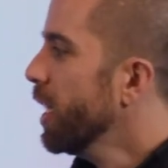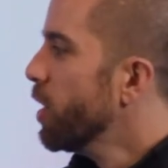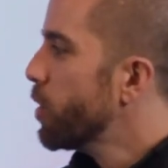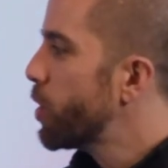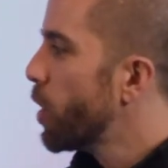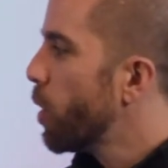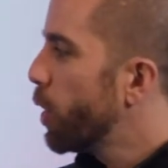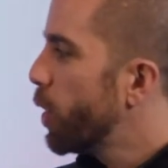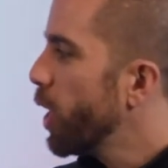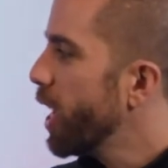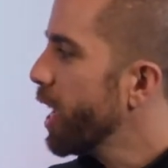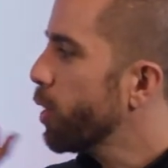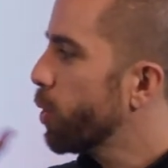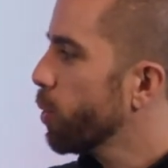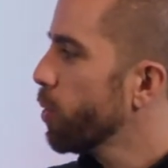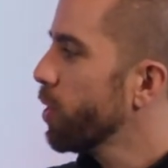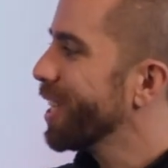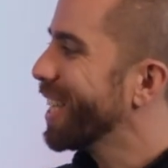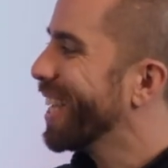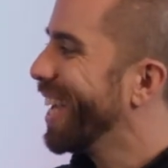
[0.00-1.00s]
So think
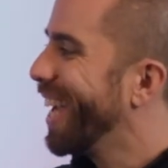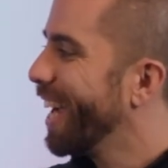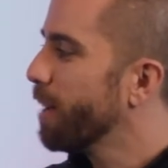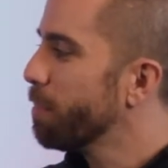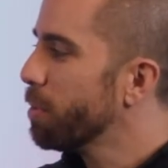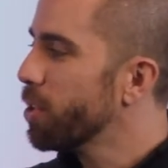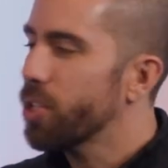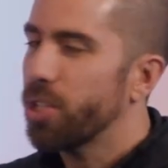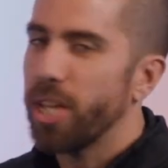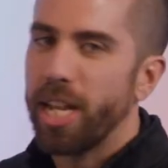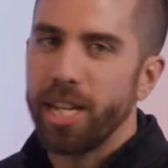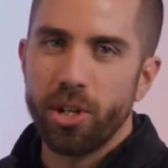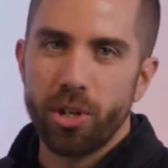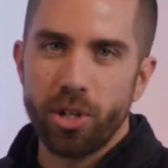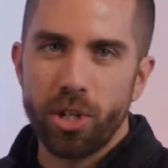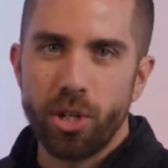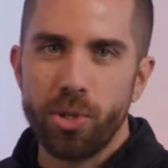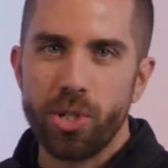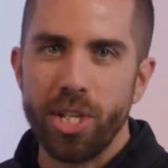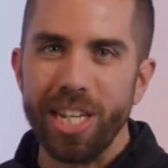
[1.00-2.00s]
through the cameras that
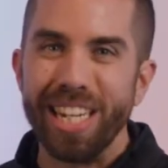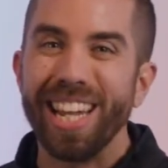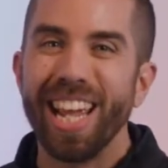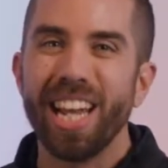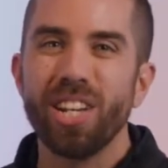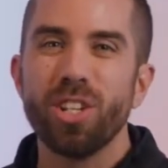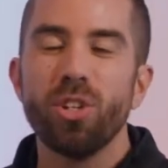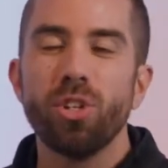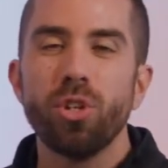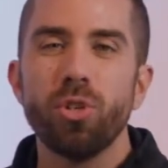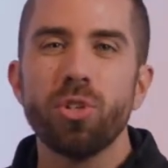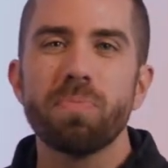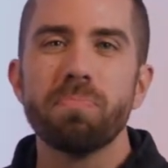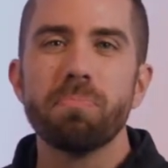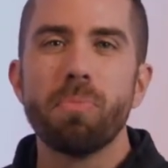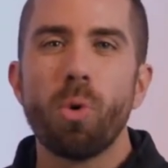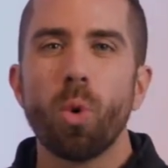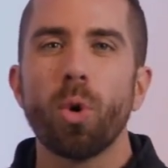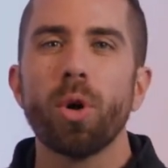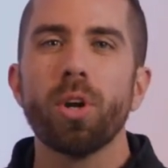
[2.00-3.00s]
you're using. Can you use
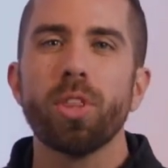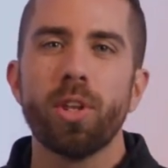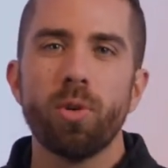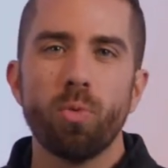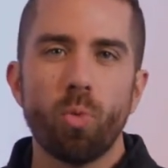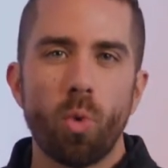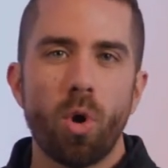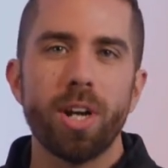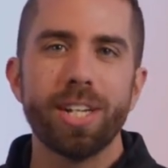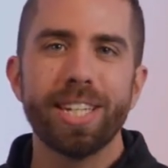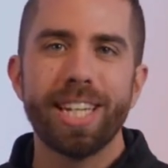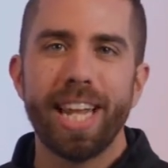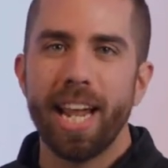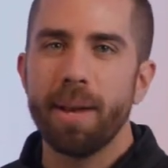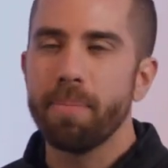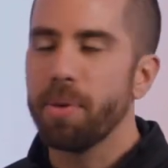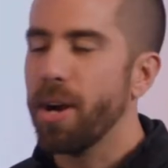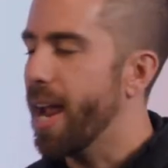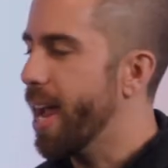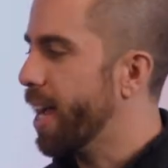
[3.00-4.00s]
more than one
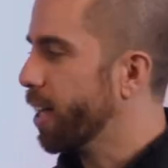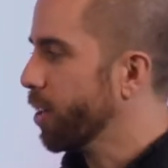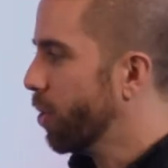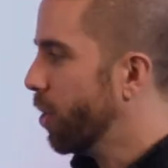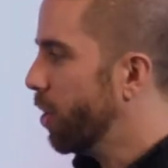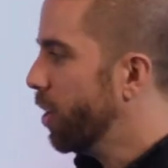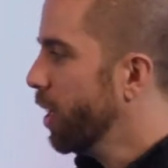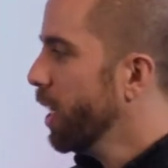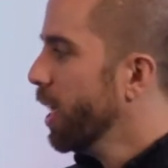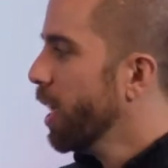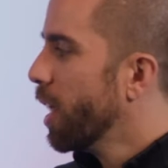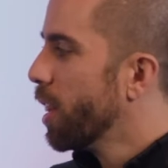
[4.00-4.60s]
camera angle?